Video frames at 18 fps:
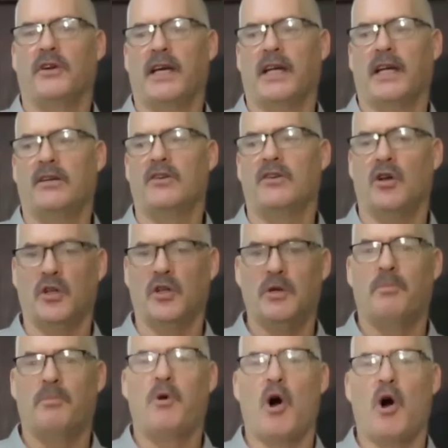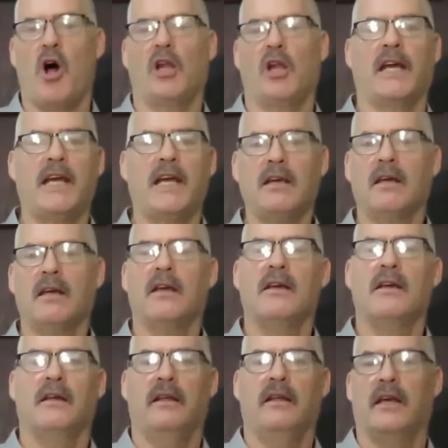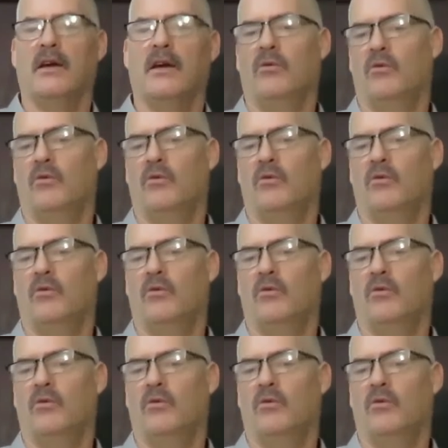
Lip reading: head called the Poly. It